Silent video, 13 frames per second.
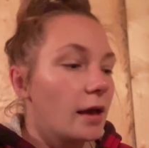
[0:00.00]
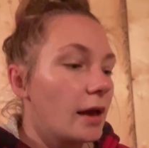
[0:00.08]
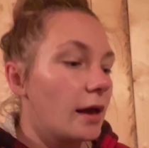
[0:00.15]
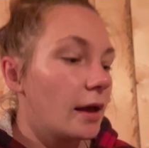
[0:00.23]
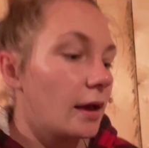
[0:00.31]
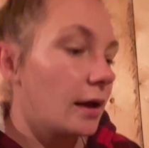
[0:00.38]

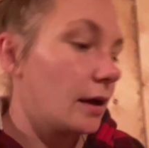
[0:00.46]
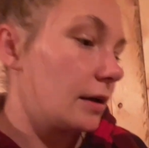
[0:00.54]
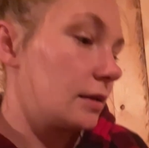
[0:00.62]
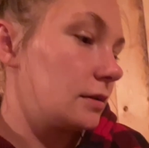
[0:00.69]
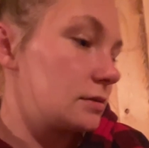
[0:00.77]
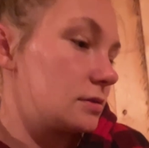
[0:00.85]

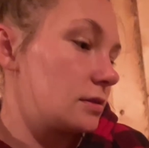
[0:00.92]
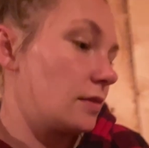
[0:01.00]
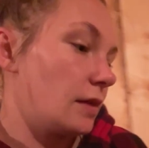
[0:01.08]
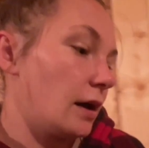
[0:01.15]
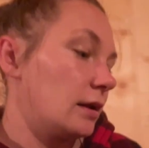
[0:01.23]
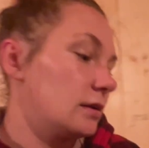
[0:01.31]
And
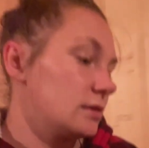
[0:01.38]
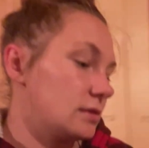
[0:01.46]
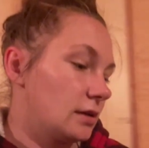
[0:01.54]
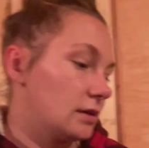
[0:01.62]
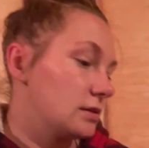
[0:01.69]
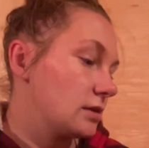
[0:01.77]
that is
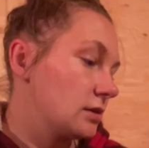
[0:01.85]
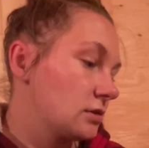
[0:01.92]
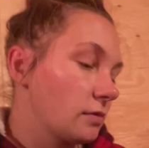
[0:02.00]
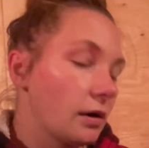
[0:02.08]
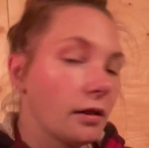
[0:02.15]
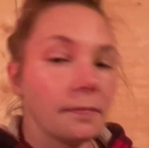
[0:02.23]
nice as
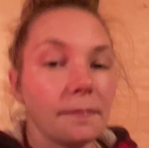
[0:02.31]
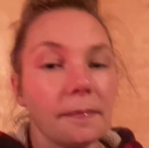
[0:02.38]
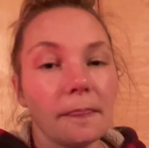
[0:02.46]
well.